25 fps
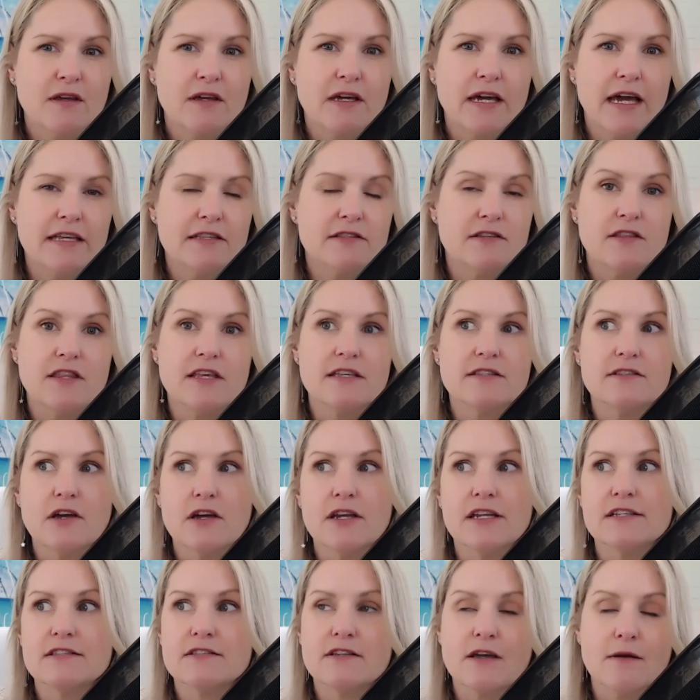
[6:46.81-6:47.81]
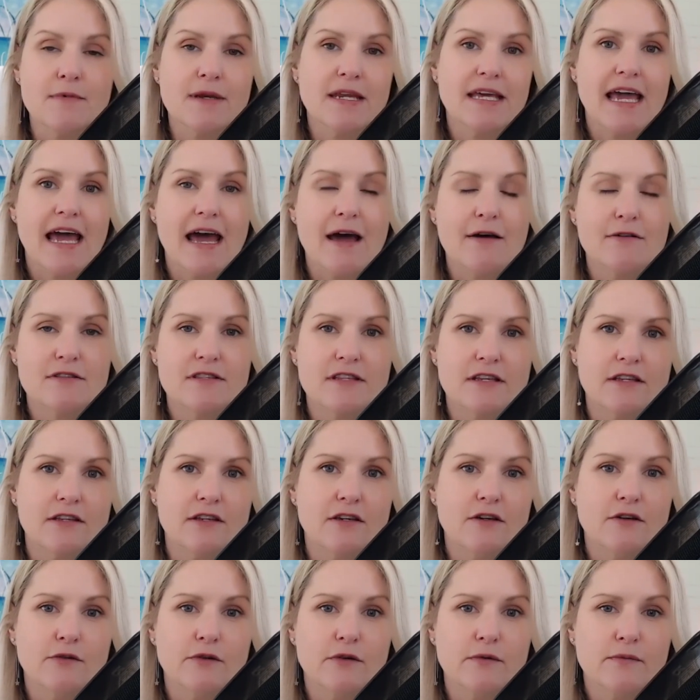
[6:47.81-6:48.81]
Okay, so there's only so many hours that
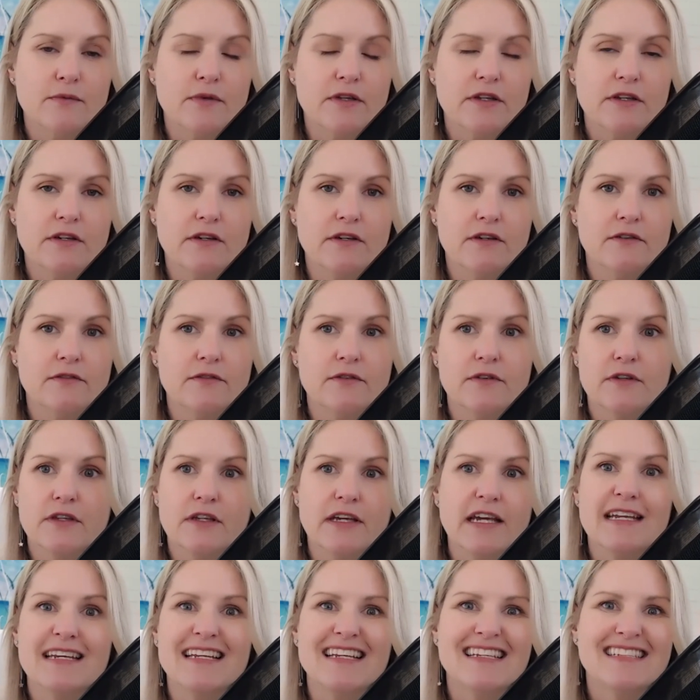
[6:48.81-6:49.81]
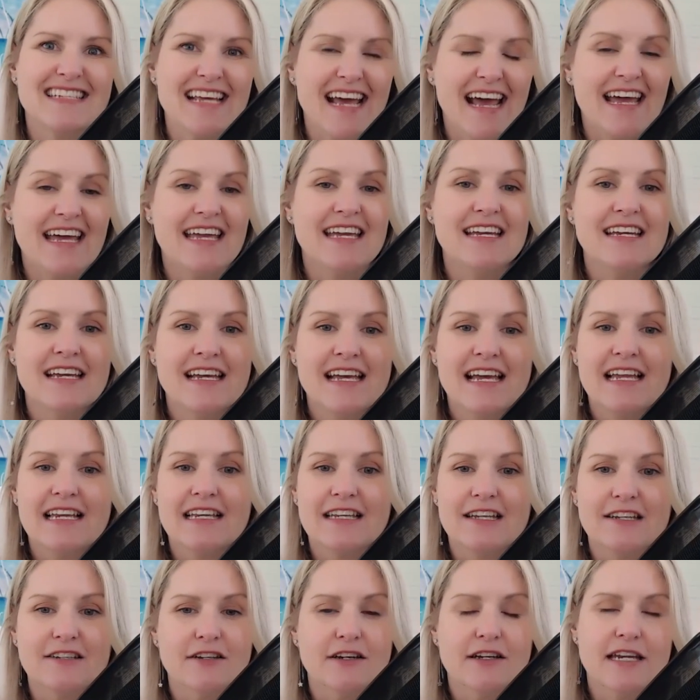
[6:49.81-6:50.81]
you you in a day,
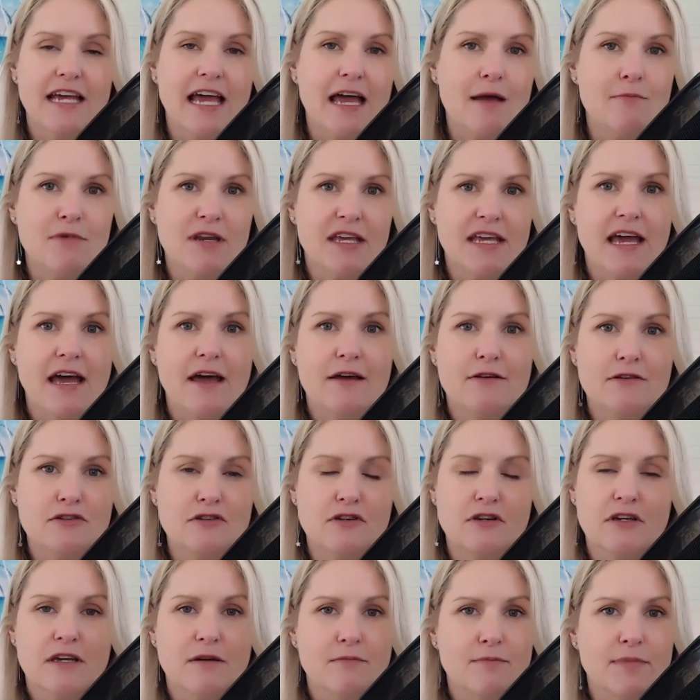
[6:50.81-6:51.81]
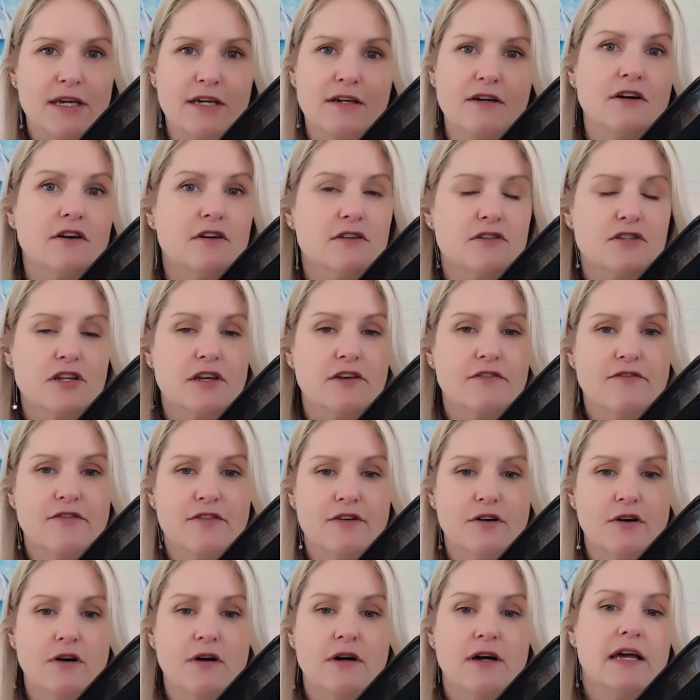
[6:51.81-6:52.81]
let alone how many hours you can be coaching
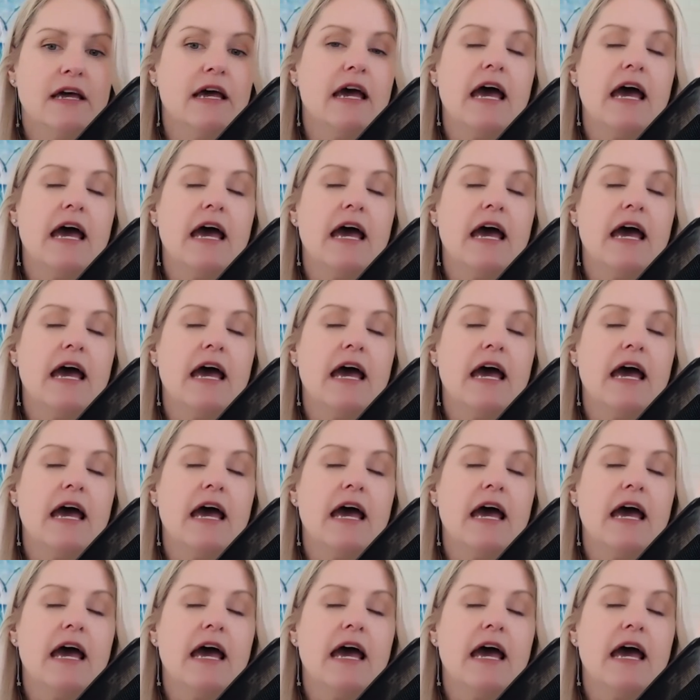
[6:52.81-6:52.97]
for.